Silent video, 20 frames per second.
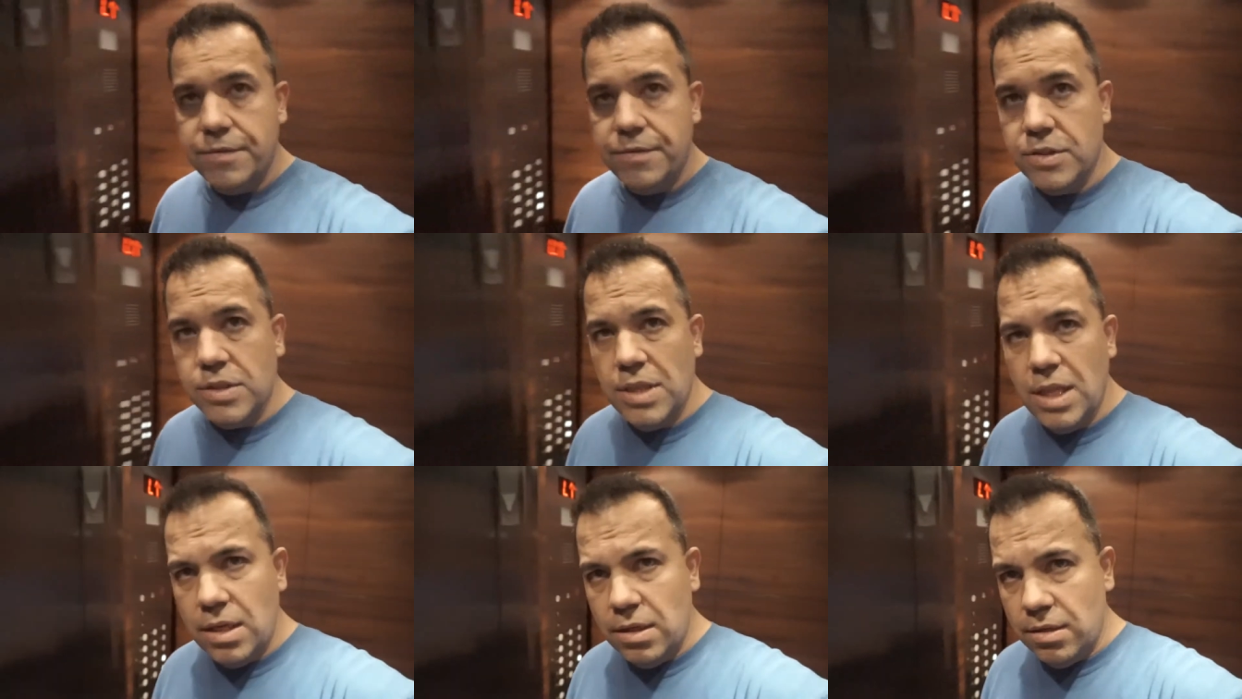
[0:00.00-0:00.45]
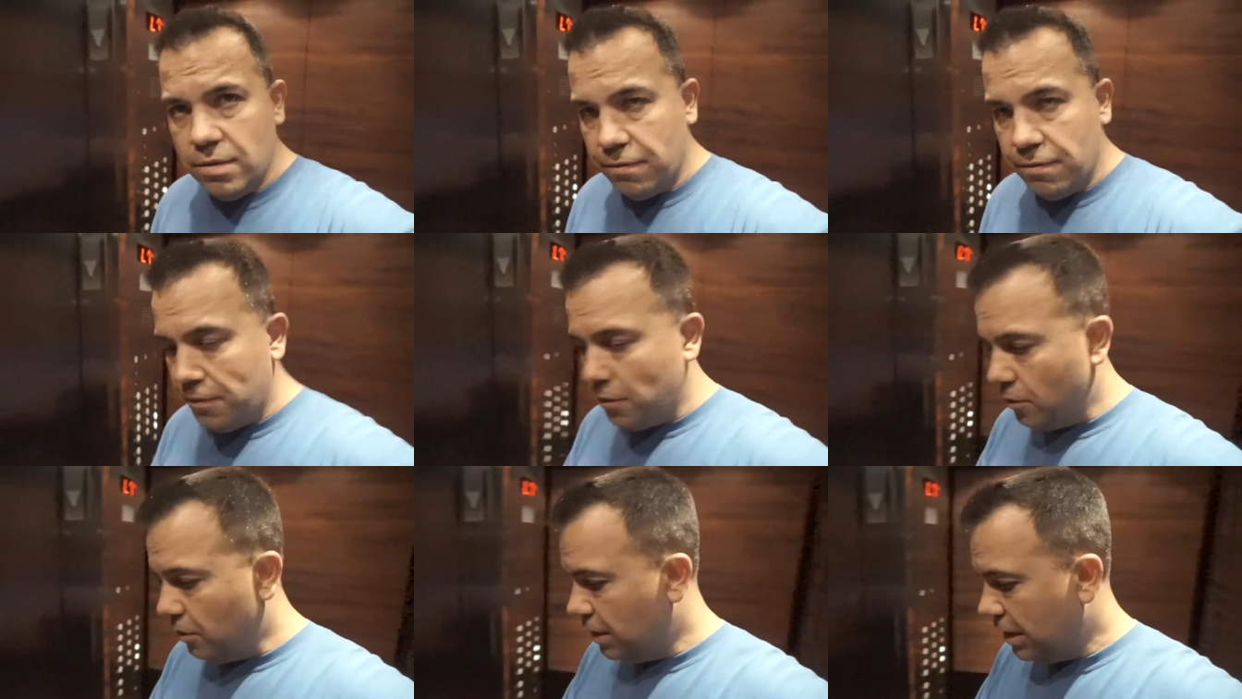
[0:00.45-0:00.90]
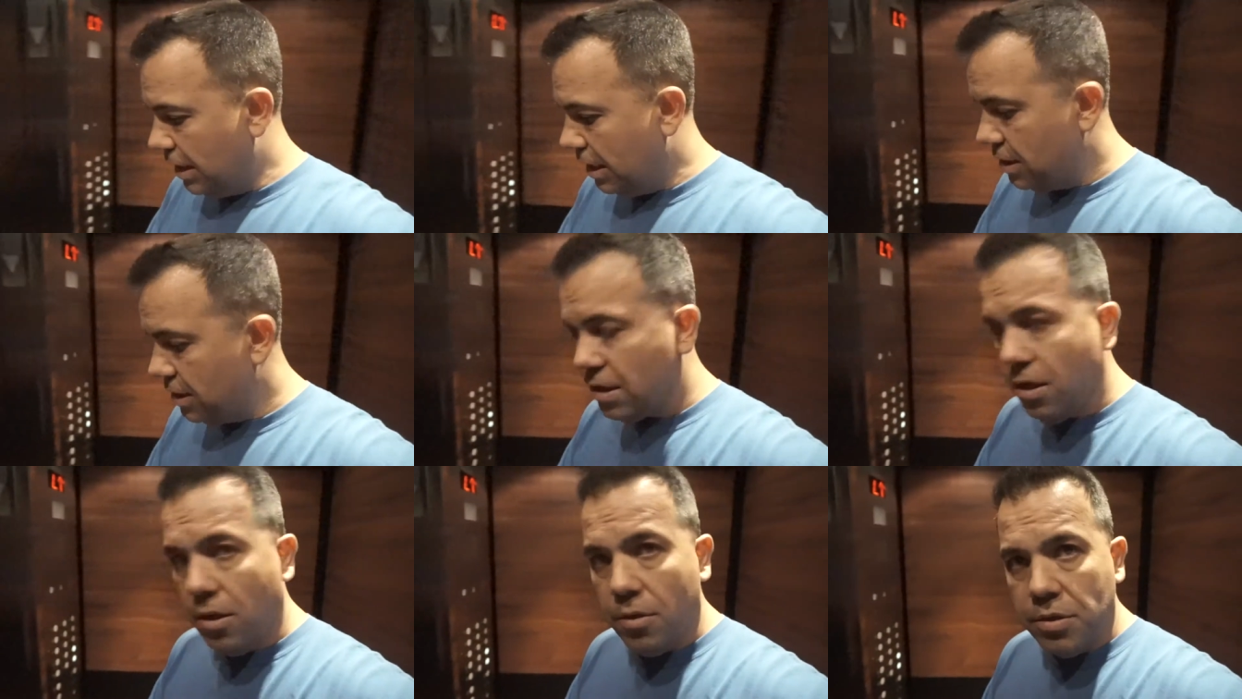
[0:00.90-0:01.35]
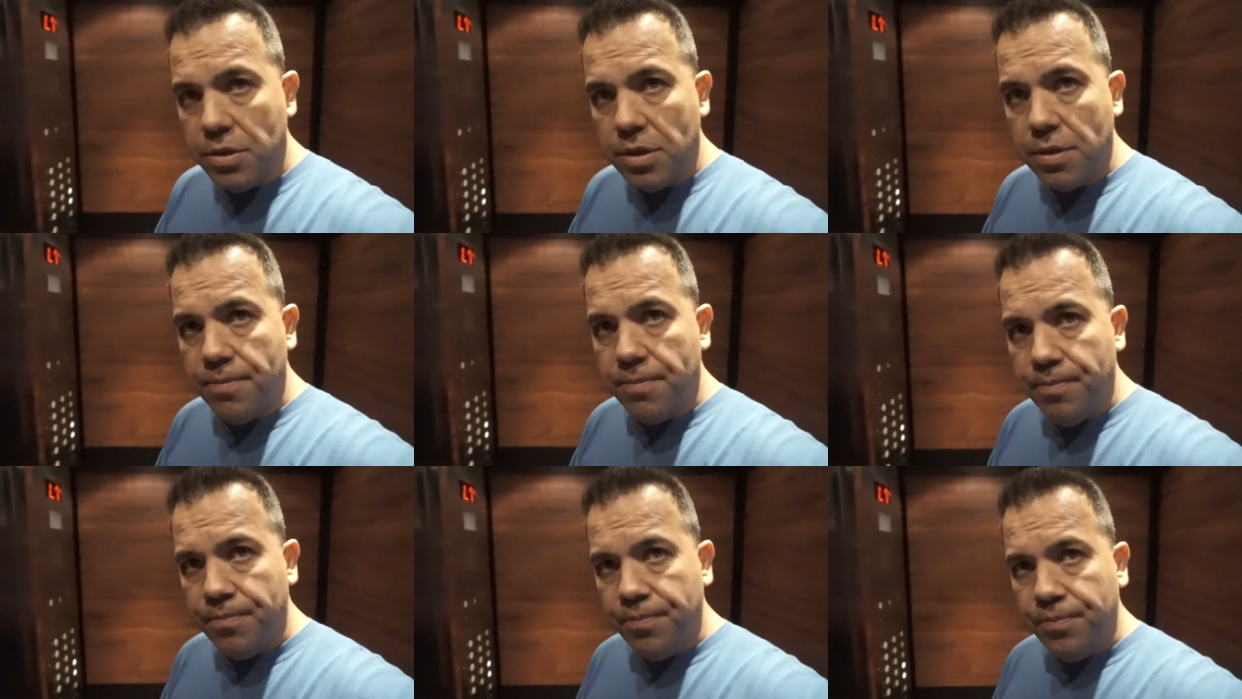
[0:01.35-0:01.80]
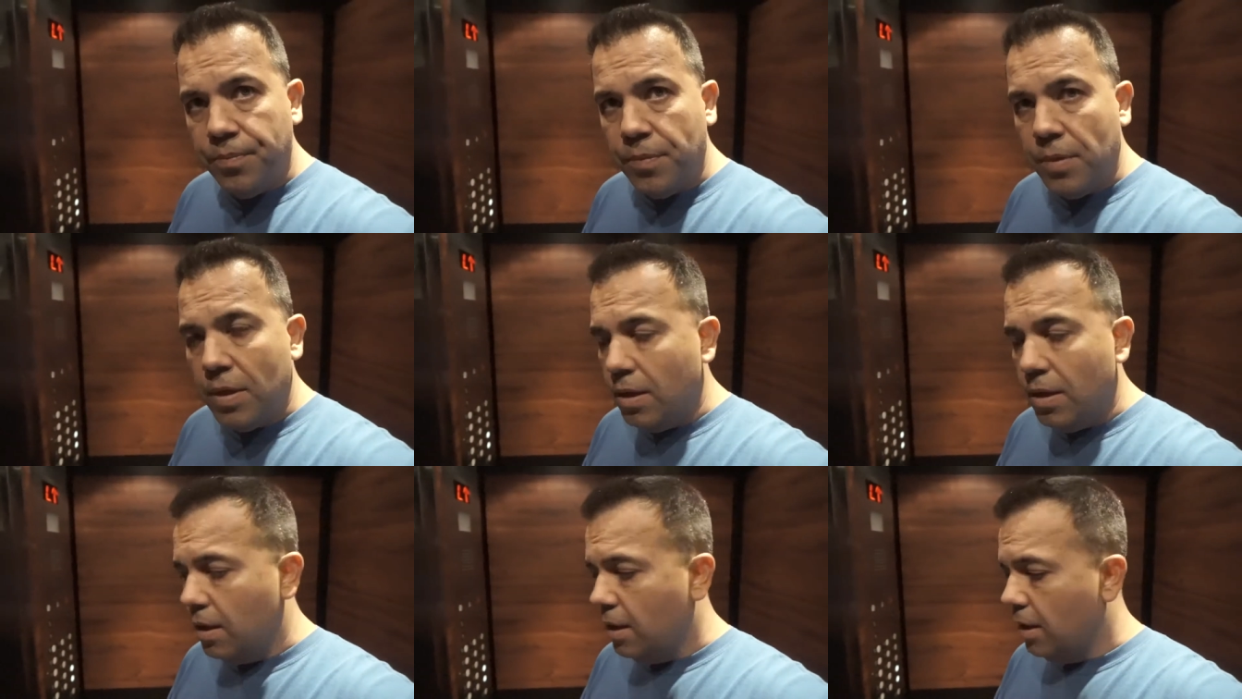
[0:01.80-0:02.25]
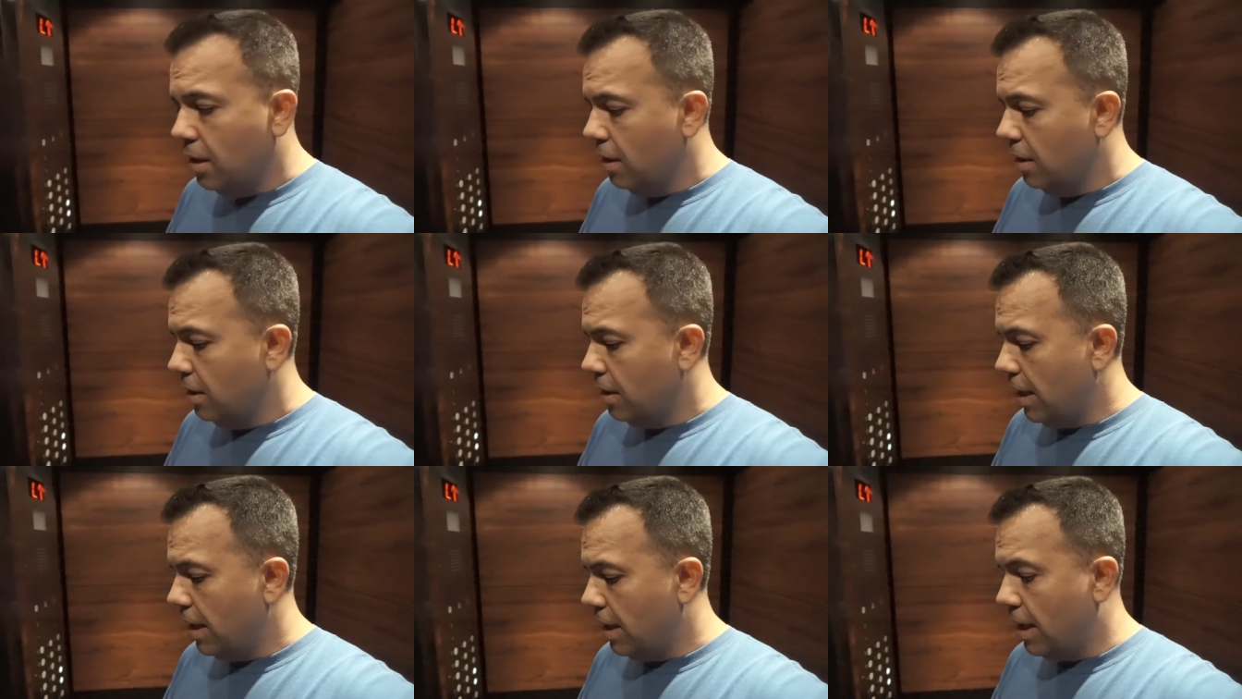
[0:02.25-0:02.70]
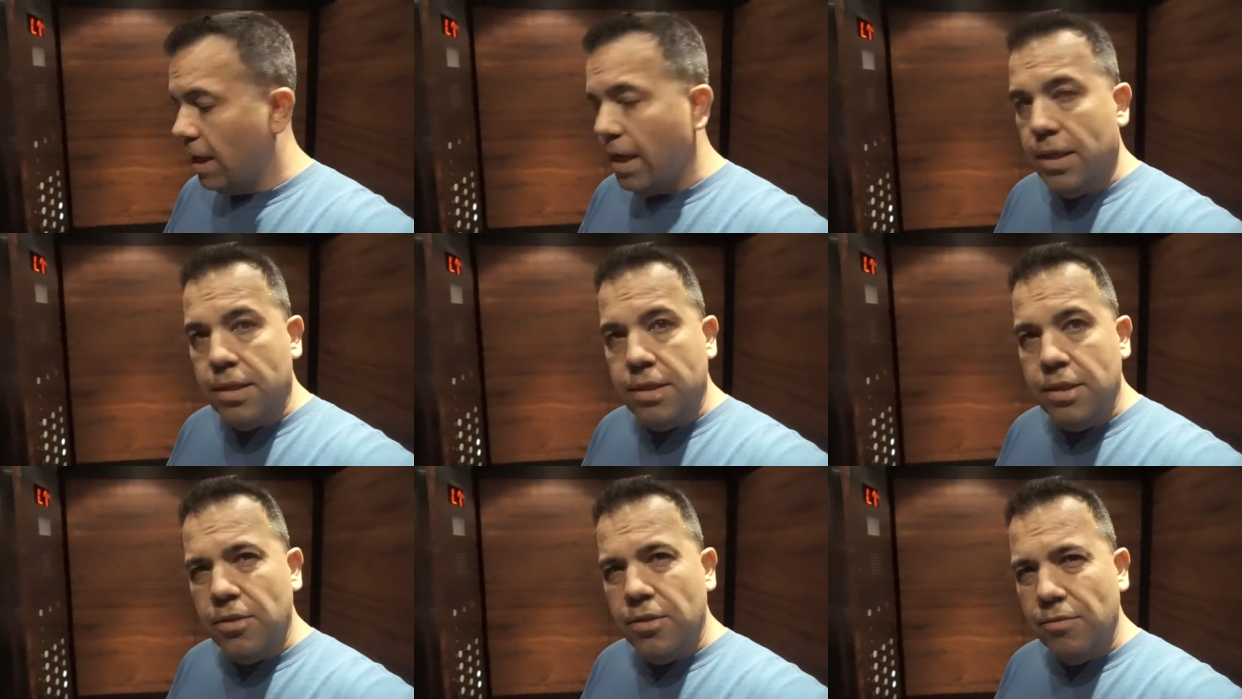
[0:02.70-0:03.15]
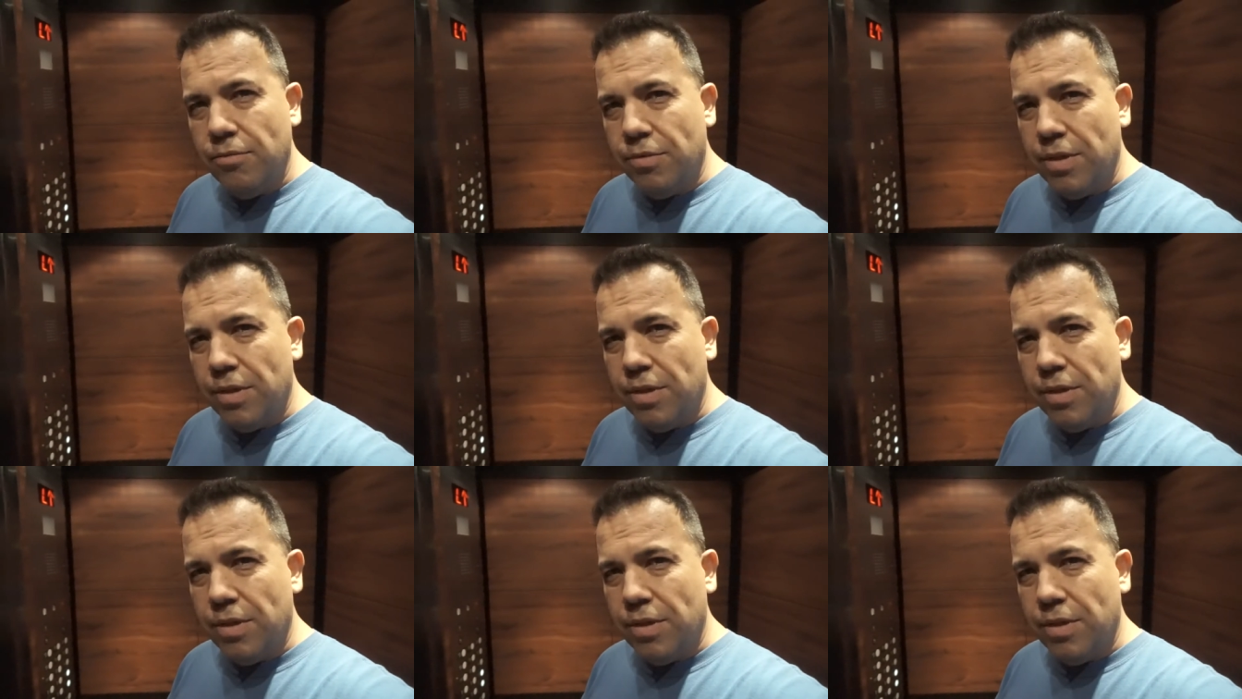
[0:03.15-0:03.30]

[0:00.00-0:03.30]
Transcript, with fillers: There's a lot of good food on the East Coast. It's the only